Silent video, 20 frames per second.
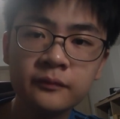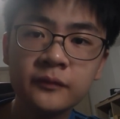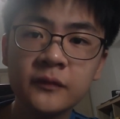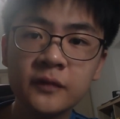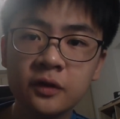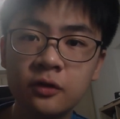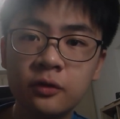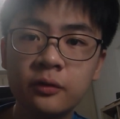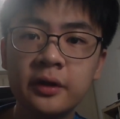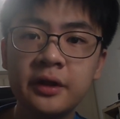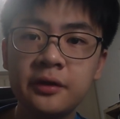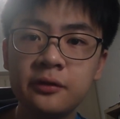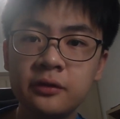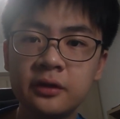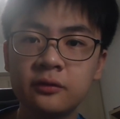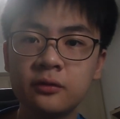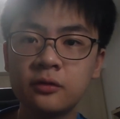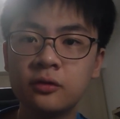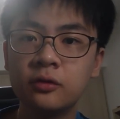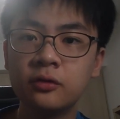go
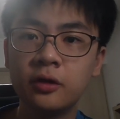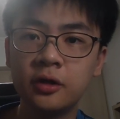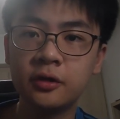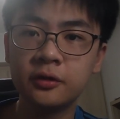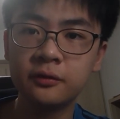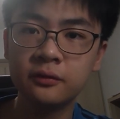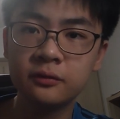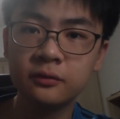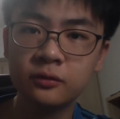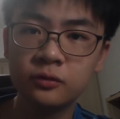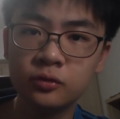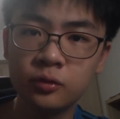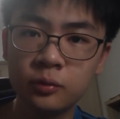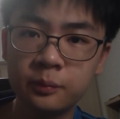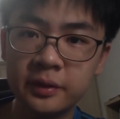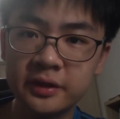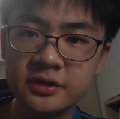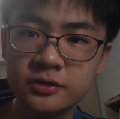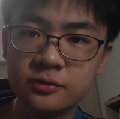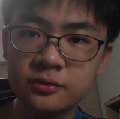on to
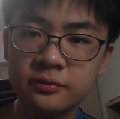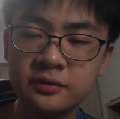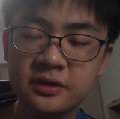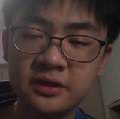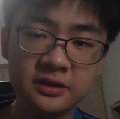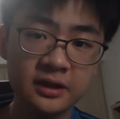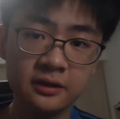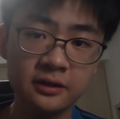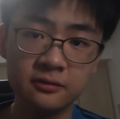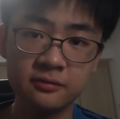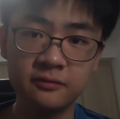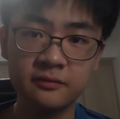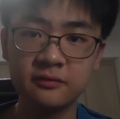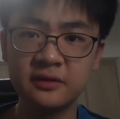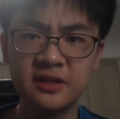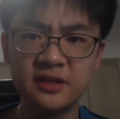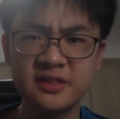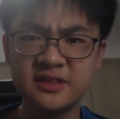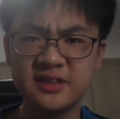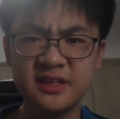pursue these kind of
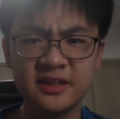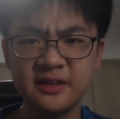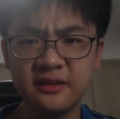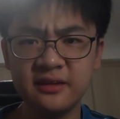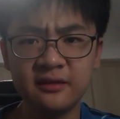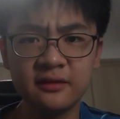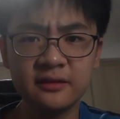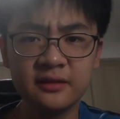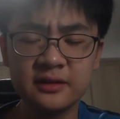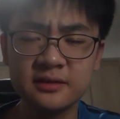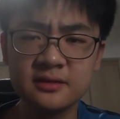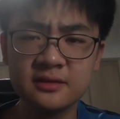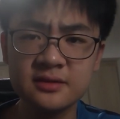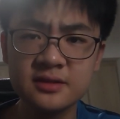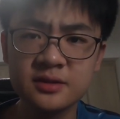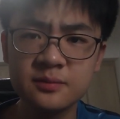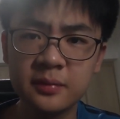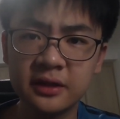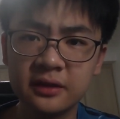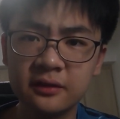designing things,
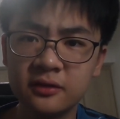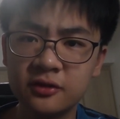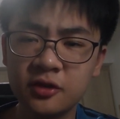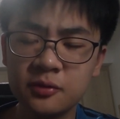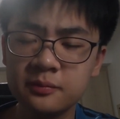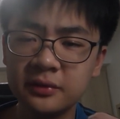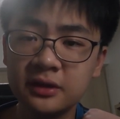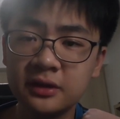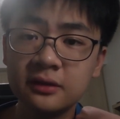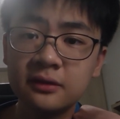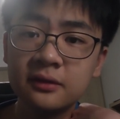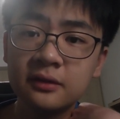but not me.